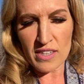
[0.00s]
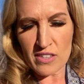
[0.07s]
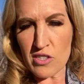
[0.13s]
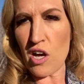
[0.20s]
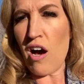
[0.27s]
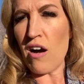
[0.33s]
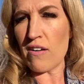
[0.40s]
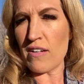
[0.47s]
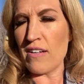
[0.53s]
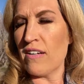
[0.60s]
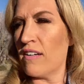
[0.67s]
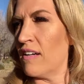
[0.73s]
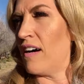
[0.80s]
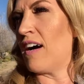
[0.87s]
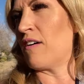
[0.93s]
the dog,
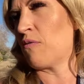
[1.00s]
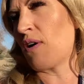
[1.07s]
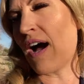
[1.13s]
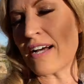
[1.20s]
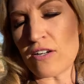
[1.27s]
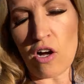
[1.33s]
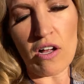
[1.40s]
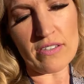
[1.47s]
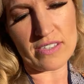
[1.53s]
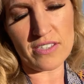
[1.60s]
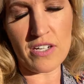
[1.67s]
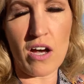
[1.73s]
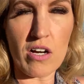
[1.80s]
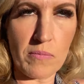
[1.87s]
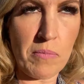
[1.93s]
I call it the
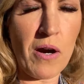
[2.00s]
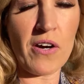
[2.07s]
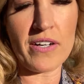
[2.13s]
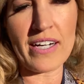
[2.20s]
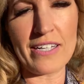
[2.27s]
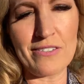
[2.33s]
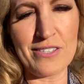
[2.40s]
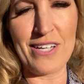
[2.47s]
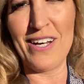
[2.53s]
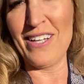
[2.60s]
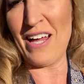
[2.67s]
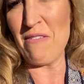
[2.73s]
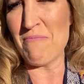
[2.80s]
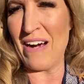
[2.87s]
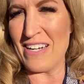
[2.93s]
dog park. I used to
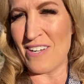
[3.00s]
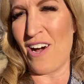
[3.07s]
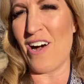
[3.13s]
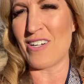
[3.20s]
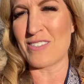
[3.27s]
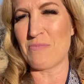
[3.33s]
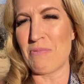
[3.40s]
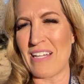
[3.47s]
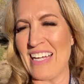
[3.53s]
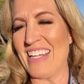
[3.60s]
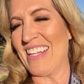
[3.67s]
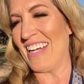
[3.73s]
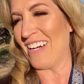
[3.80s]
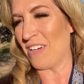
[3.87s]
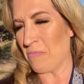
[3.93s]
let my dogs
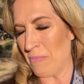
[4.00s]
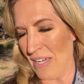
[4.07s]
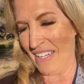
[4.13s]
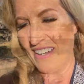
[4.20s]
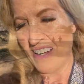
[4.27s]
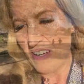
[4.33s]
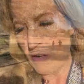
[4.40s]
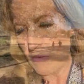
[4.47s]
play there, but